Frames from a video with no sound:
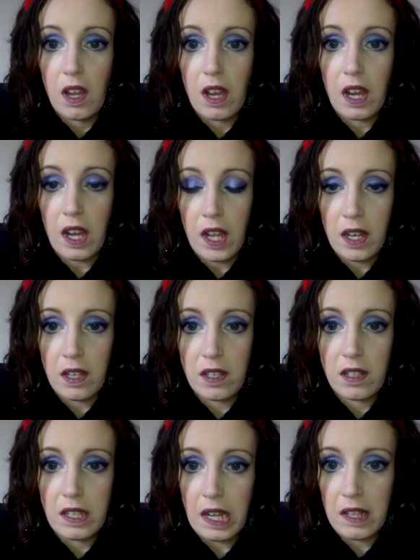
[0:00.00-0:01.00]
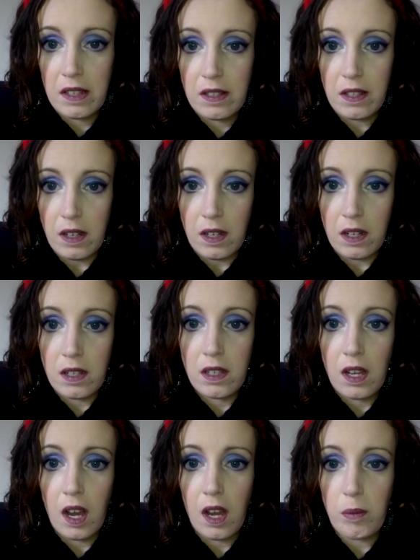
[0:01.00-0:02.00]
and dancer
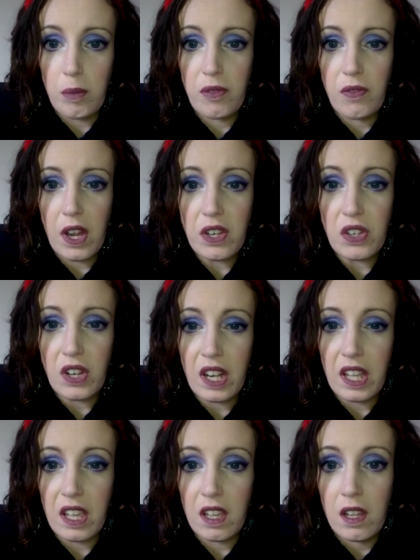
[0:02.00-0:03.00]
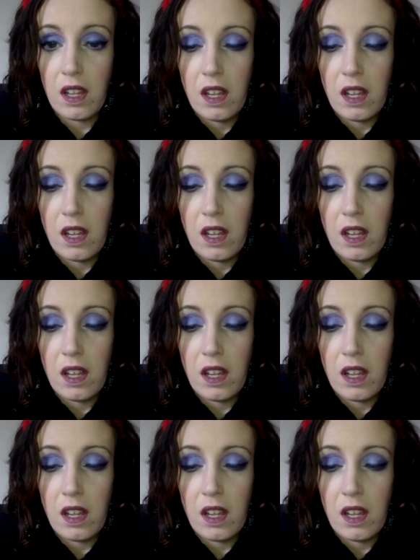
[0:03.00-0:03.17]
professionally